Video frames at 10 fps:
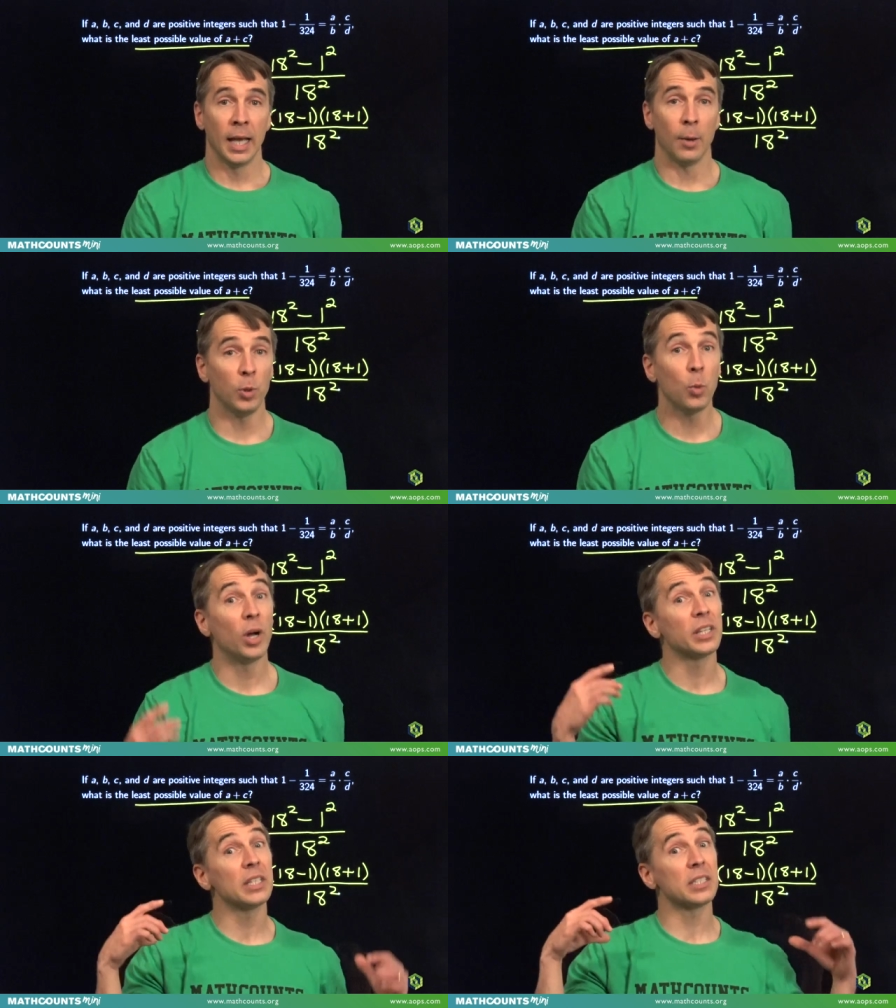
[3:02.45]
And we
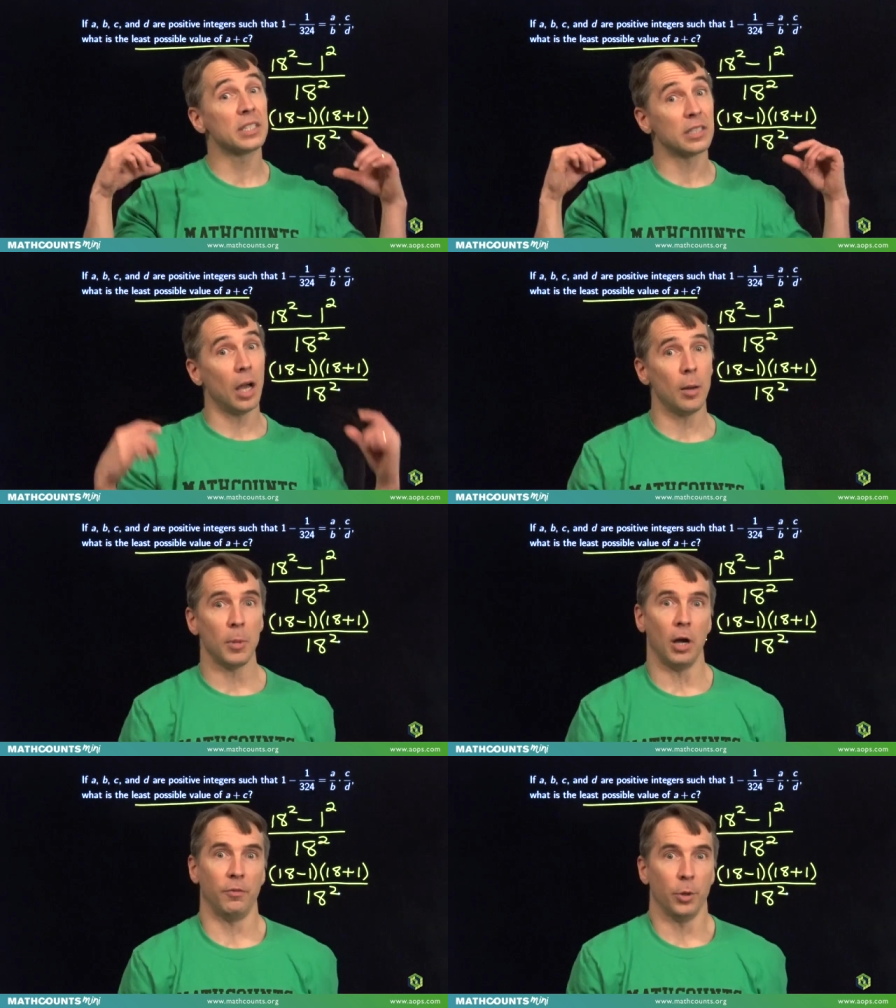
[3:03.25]
want the sum
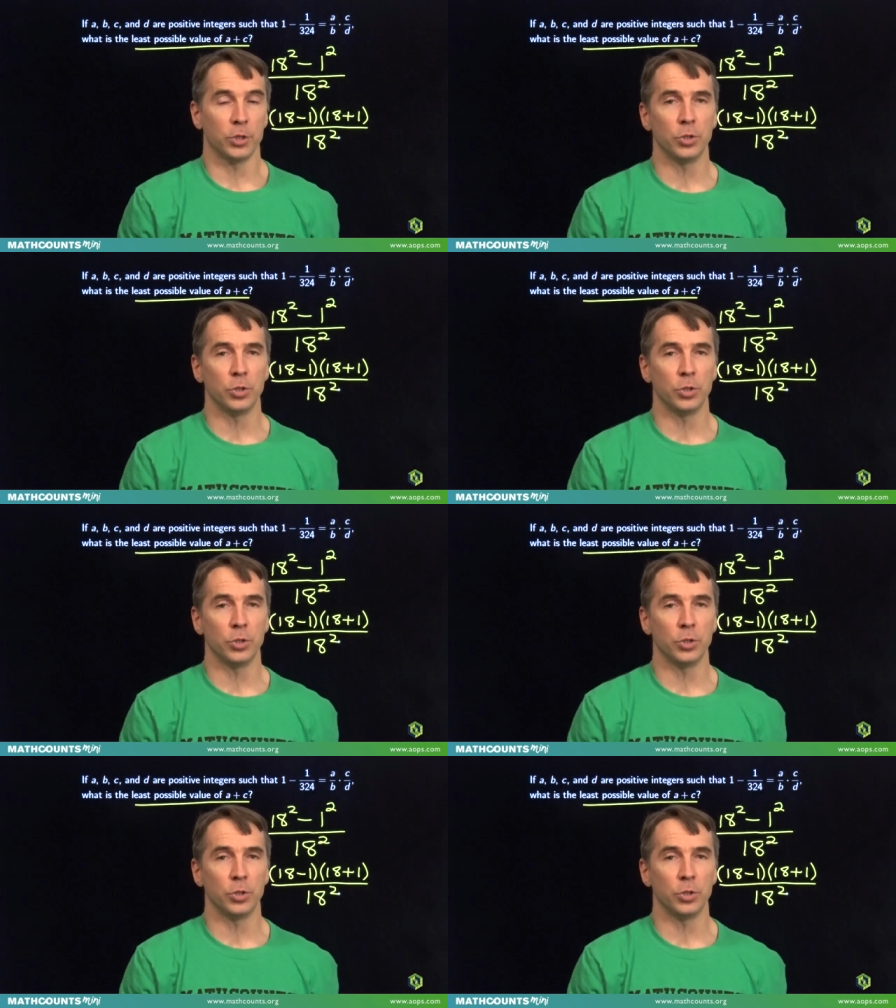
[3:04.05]
of those